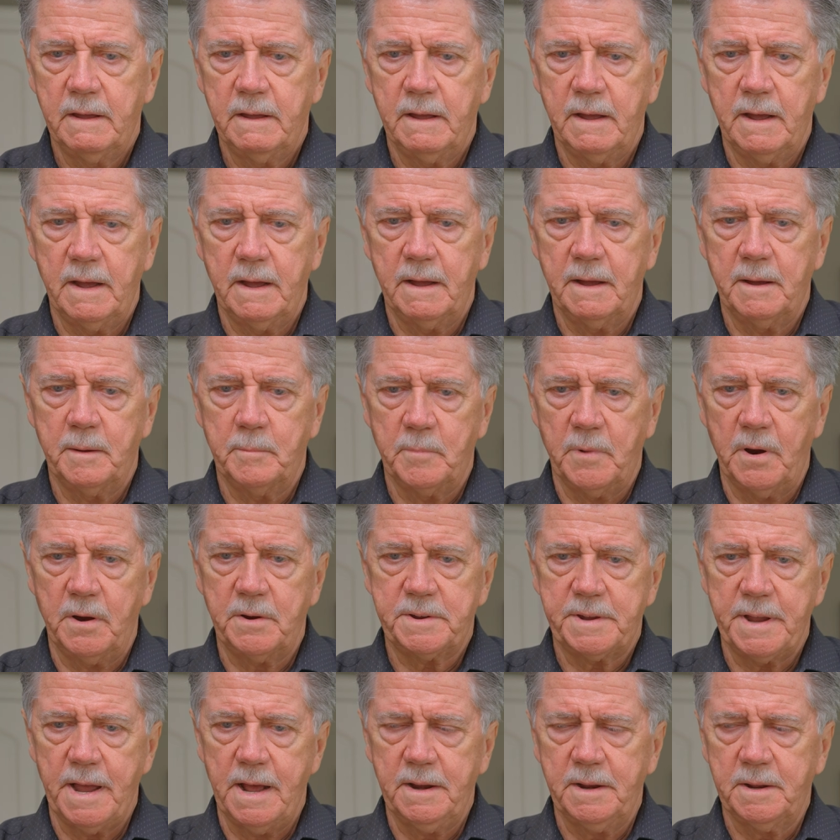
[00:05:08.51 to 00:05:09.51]

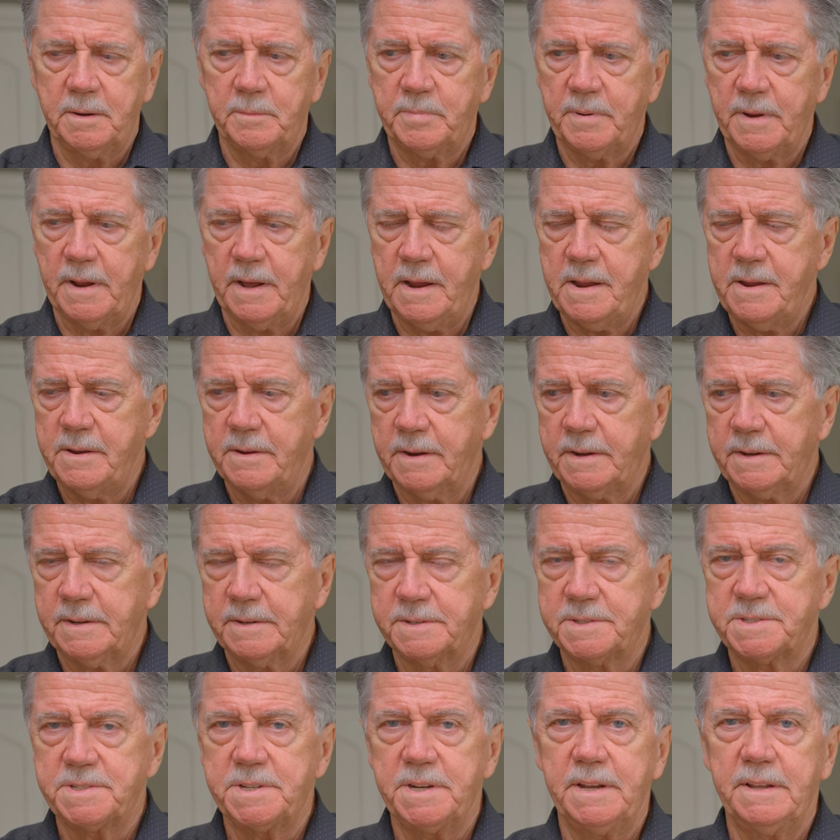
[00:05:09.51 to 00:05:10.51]
Mark Allen play, you
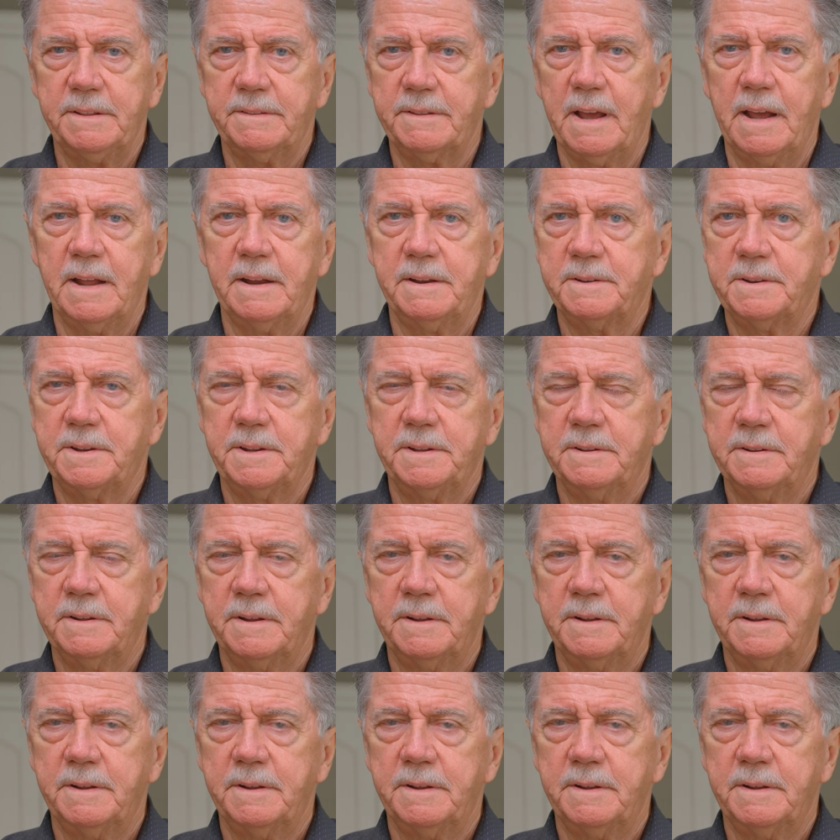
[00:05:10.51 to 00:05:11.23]
can see that